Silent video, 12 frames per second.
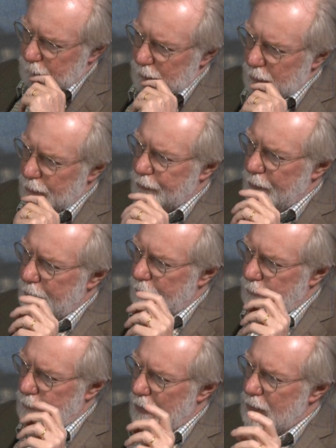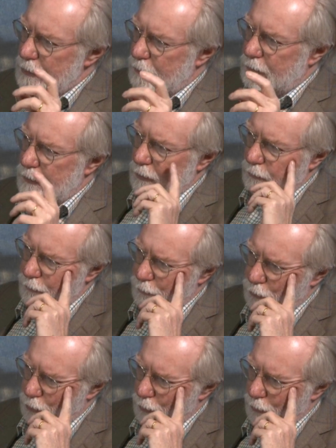is that the right thing
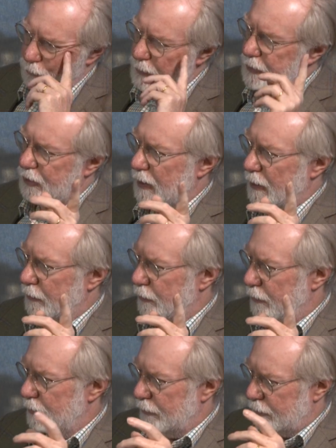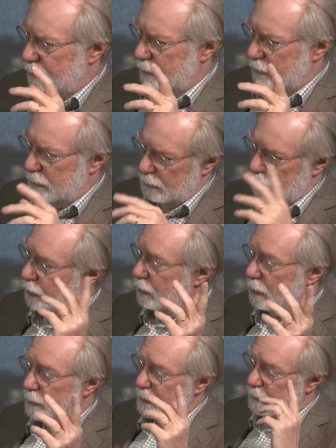for the rich countries,
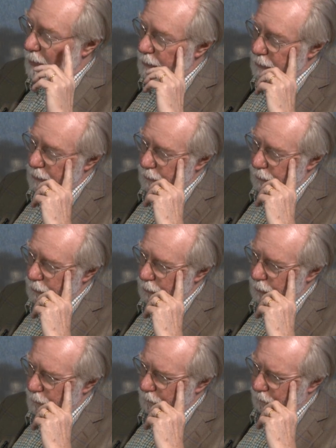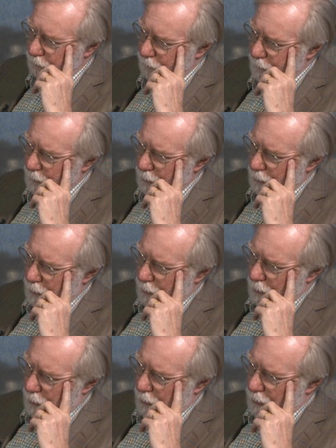Europe and America, to do
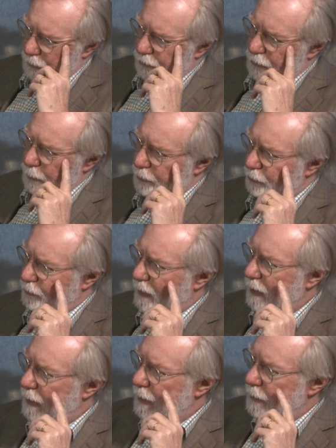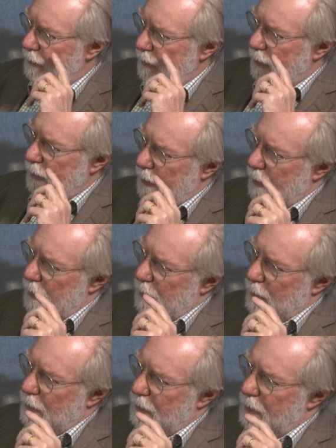is to provide
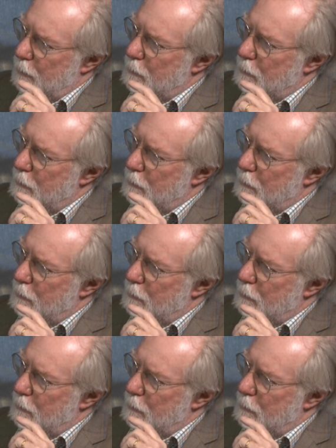the